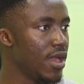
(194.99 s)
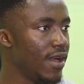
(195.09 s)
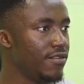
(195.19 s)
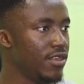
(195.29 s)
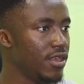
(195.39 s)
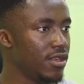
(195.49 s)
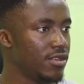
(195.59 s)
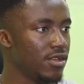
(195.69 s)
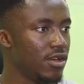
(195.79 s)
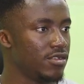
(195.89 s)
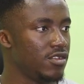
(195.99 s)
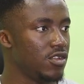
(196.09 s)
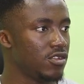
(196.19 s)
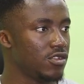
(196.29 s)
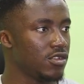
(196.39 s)
have here is our
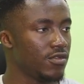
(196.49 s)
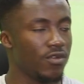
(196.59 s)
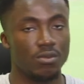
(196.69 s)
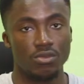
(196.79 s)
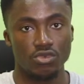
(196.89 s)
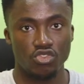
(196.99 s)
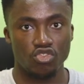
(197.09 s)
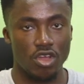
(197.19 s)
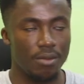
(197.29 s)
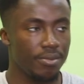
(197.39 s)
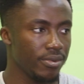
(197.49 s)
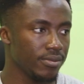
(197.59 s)
CSS from Bootstrap